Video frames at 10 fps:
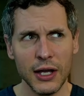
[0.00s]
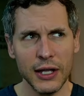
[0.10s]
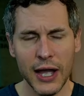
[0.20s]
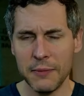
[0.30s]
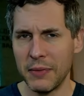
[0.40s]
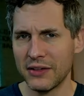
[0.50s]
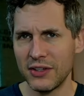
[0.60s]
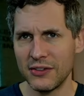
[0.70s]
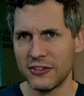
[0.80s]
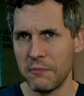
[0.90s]
kind of mix
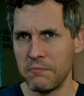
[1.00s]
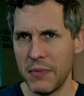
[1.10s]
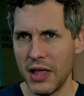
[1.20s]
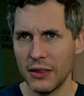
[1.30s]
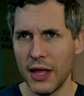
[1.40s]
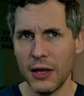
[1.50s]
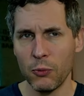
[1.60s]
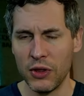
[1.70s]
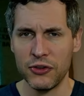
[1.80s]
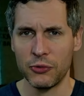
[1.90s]
in some melee
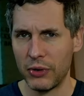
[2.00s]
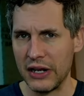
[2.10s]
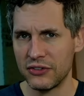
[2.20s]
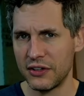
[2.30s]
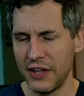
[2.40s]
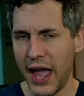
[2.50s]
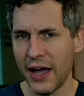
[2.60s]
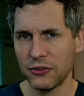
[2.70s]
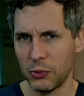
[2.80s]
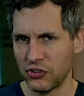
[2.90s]
with your ranged attacks,